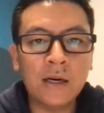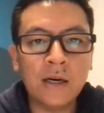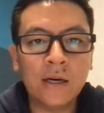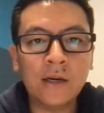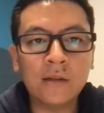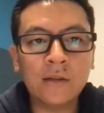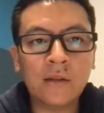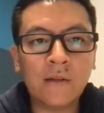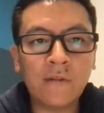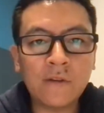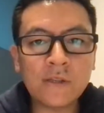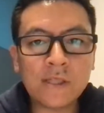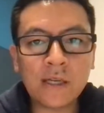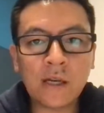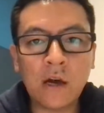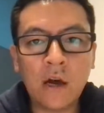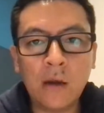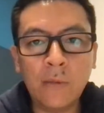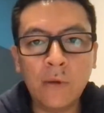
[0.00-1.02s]
Leave us a
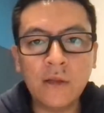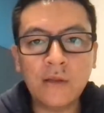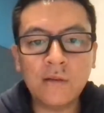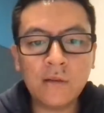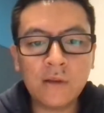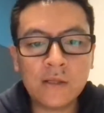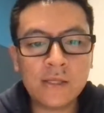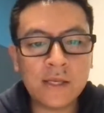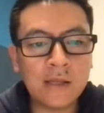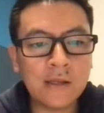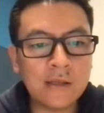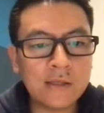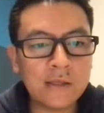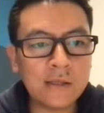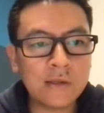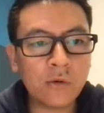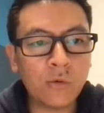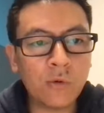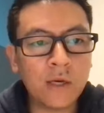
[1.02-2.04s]
comment, send us a
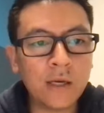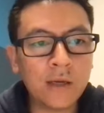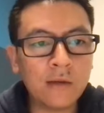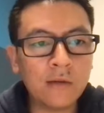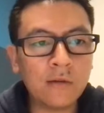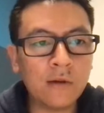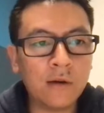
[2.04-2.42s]
tweet.